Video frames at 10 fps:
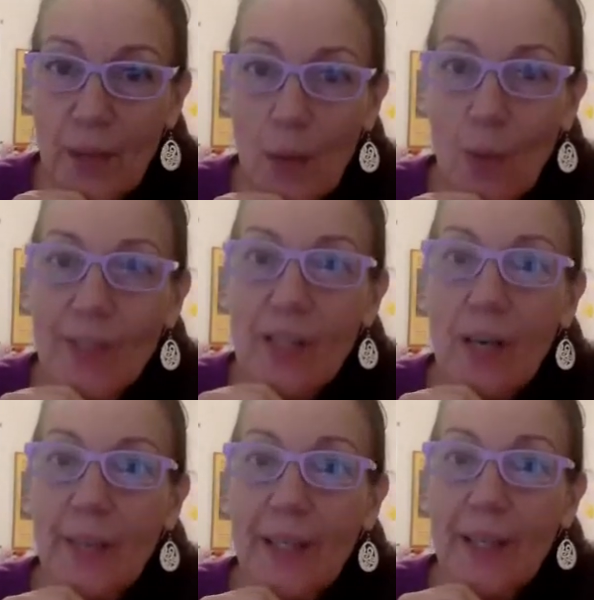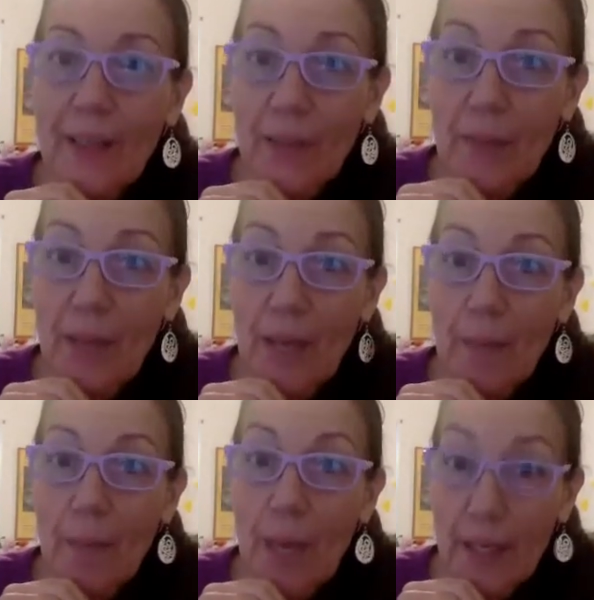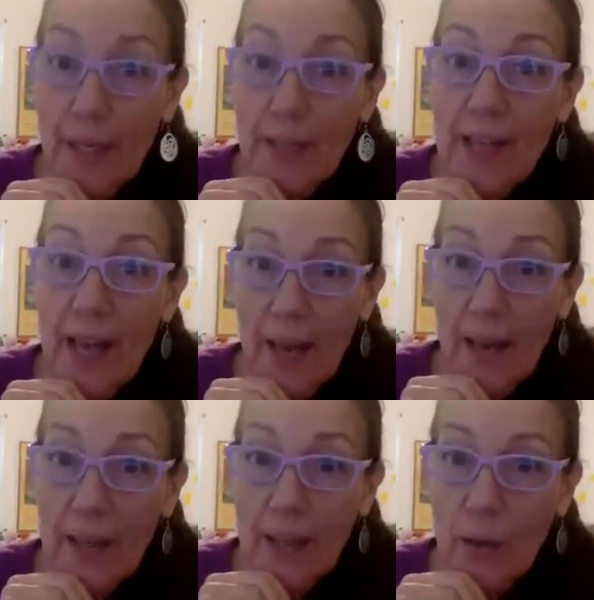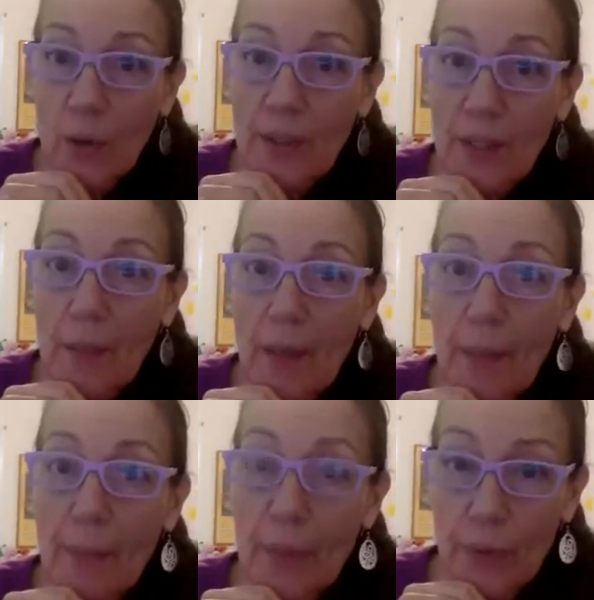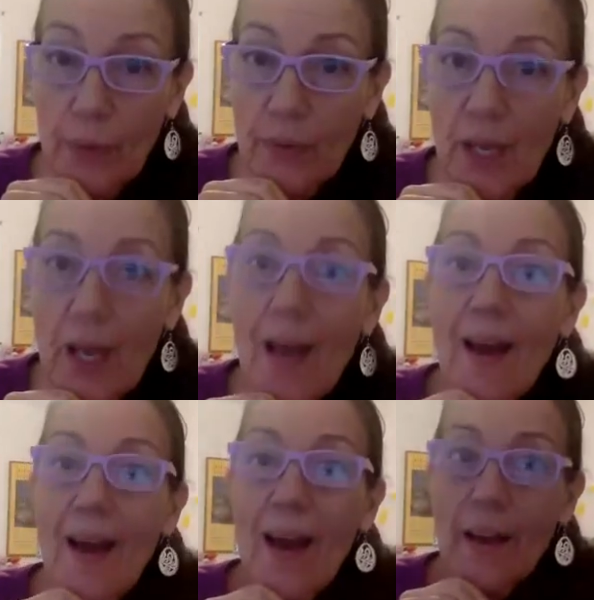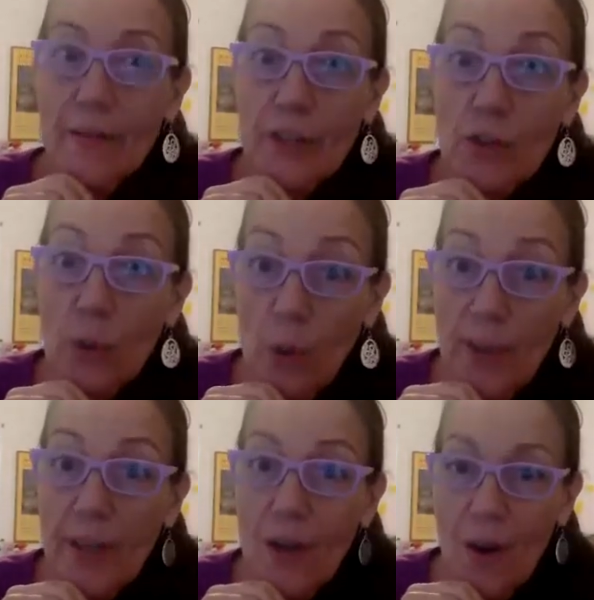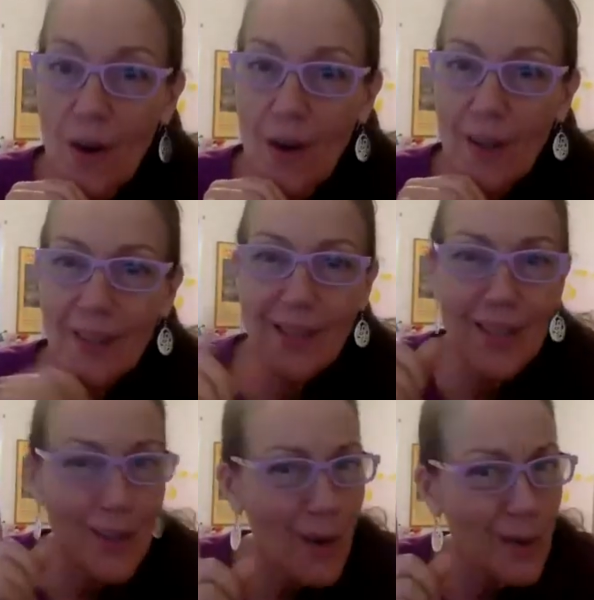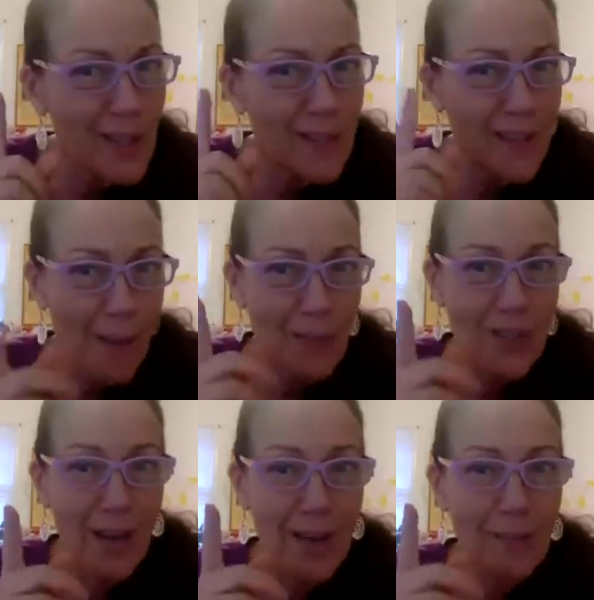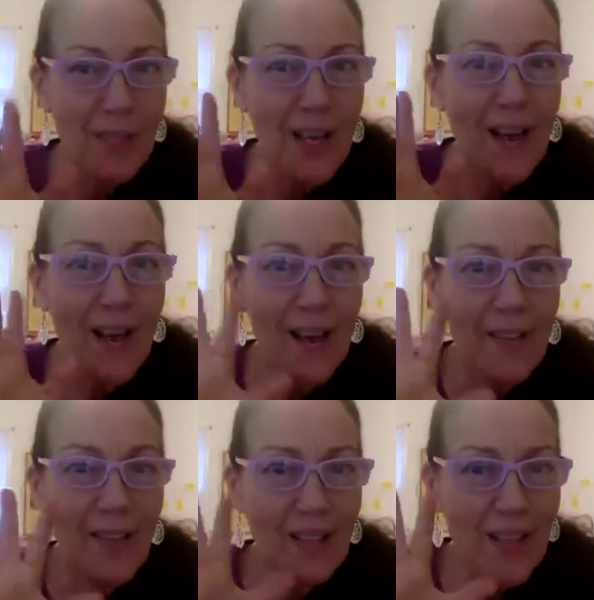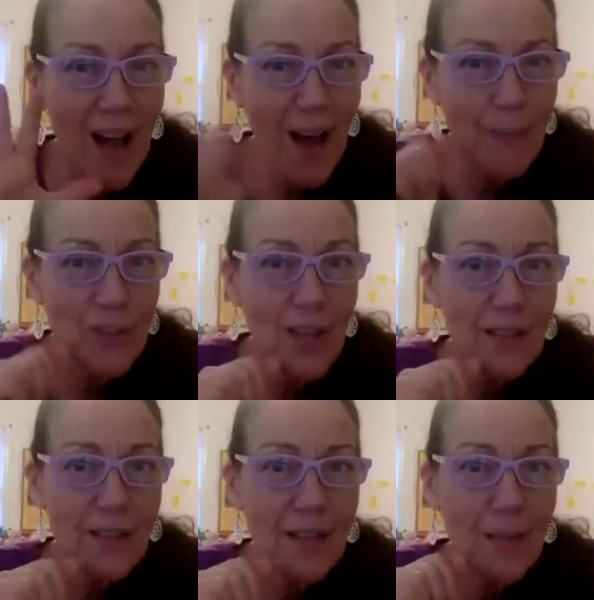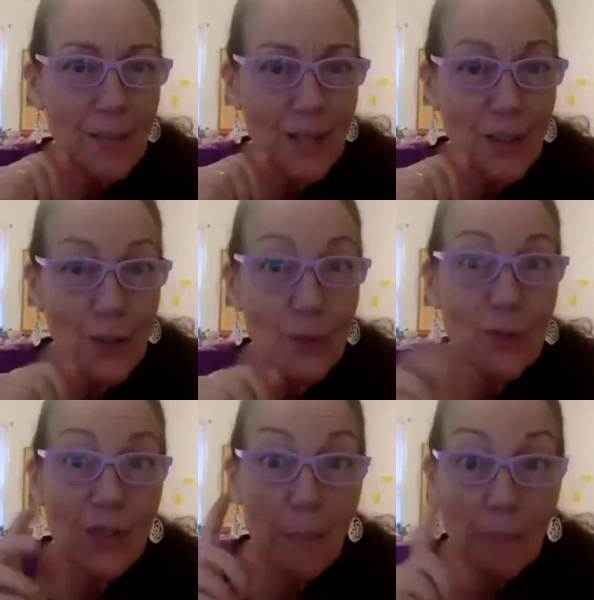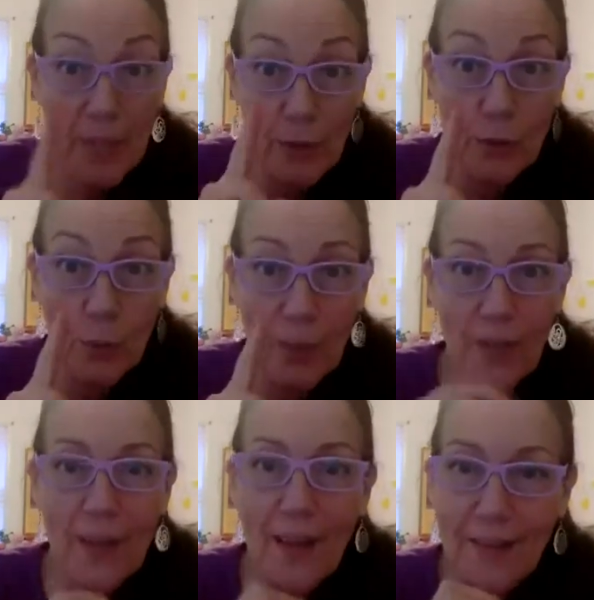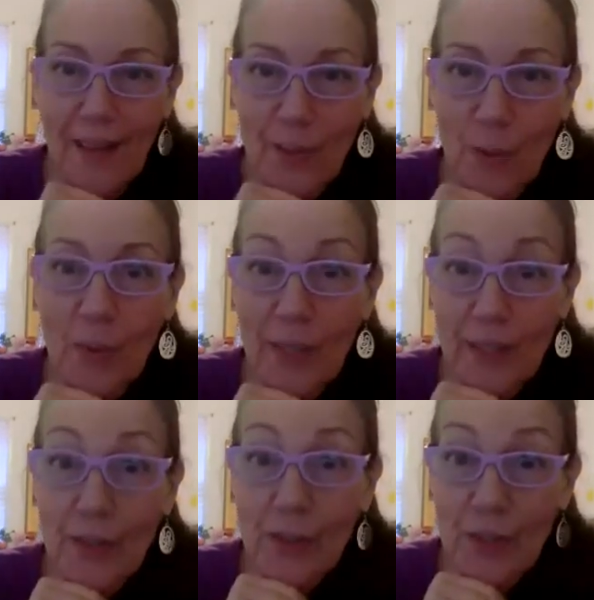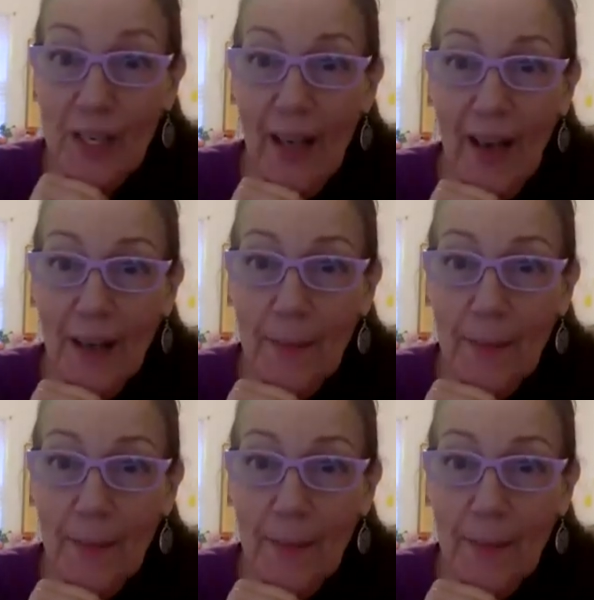One time he even made a monkey's head, he called it a baboon, out of a toy car, because he noticed sometimes these objects can be used to build with, and that's what we're going to do today.